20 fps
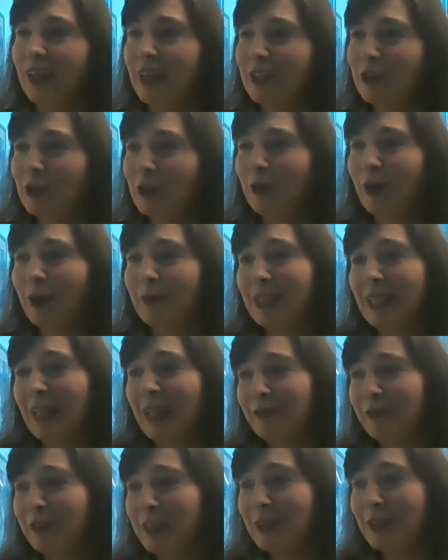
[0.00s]
So, I mean,
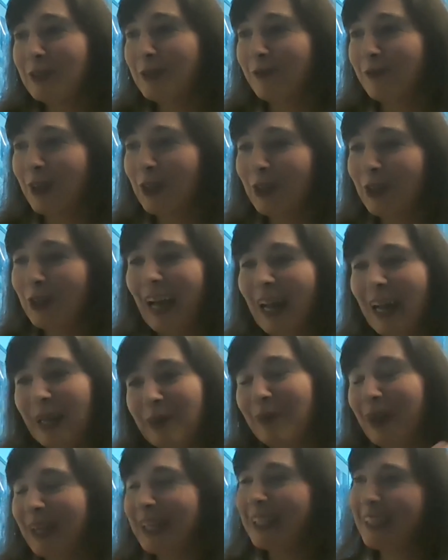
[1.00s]
that feels very
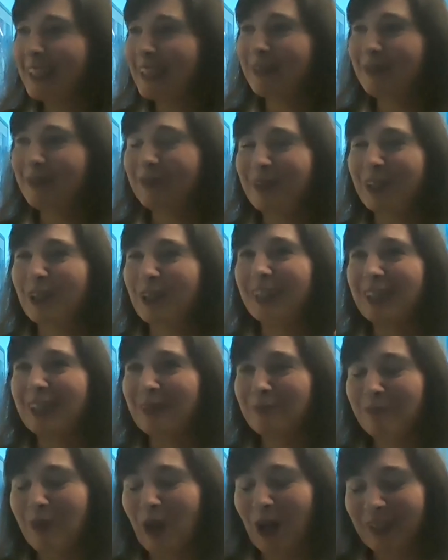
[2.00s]
high-minded and
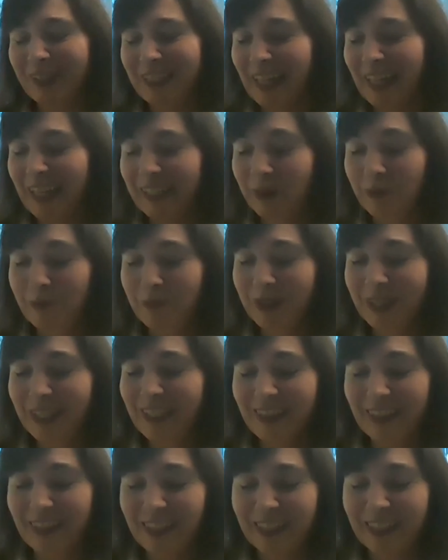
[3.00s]
very Pollyanna, but I
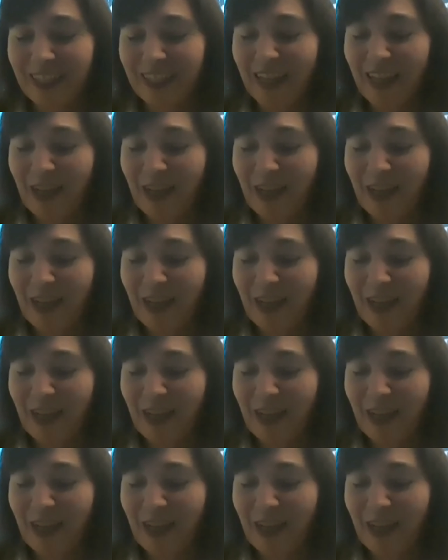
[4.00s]
think